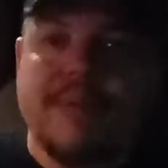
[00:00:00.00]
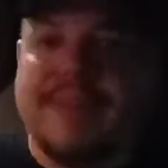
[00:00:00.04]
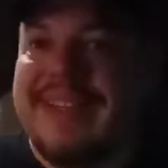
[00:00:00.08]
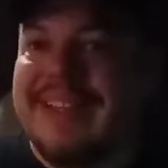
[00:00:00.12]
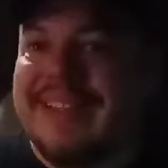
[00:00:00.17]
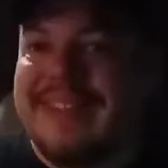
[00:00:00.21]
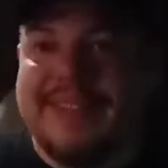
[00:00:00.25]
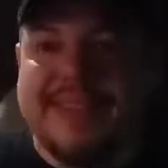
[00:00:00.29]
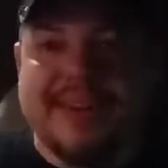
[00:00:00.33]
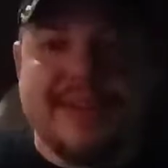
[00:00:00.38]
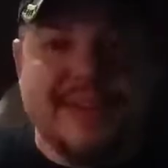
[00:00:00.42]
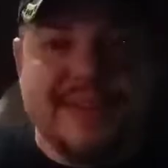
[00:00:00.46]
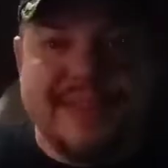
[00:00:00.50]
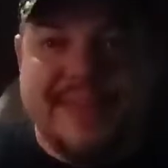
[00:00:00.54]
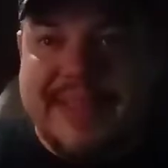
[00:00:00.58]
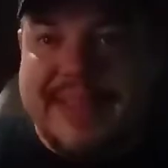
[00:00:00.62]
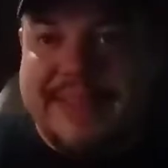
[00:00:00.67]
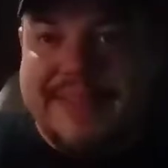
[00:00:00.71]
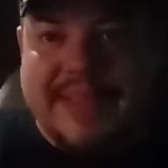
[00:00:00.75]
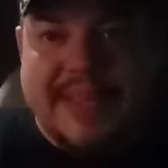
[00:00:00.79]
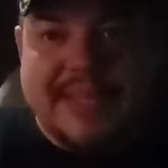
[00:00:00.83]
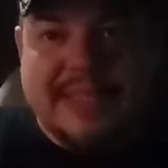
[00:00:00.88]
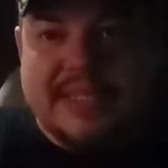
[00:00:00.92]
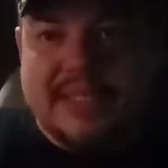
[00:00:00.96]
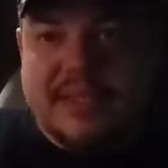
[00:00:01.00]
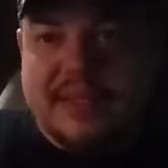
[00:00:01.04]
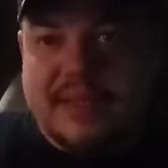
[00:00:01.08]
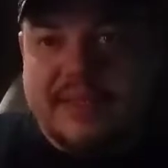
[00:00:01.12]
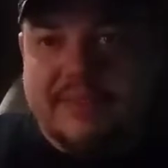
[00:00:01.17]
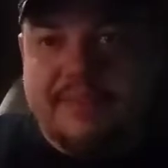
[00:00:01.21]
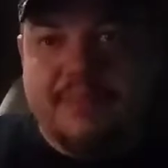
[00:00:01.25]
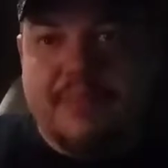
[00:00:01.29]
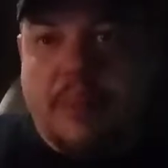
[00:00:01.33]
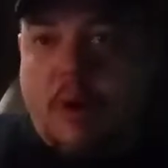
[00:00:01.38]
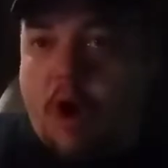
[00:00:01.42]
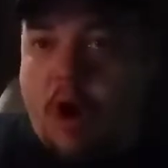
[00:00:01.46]
and that's
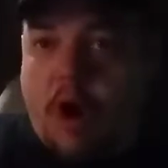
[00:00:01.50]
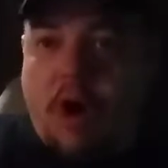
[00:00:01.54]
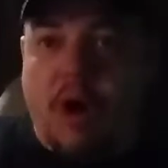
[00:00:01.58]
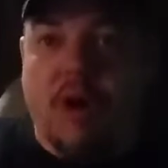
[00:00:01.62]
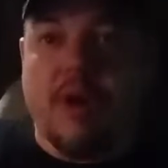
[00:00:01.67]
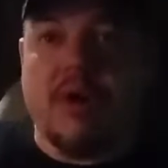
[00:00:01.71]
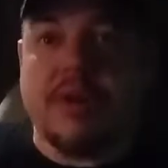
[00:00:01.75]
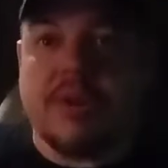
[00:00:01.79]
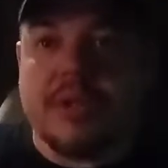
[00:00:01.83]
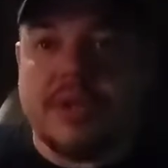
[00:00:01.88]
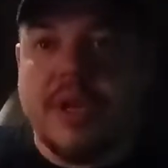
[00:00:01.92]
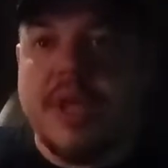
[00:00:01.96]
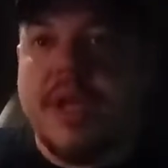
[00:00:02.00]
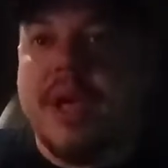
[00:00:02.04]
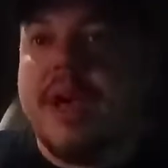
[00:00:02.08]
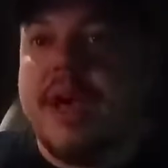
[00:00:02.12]
part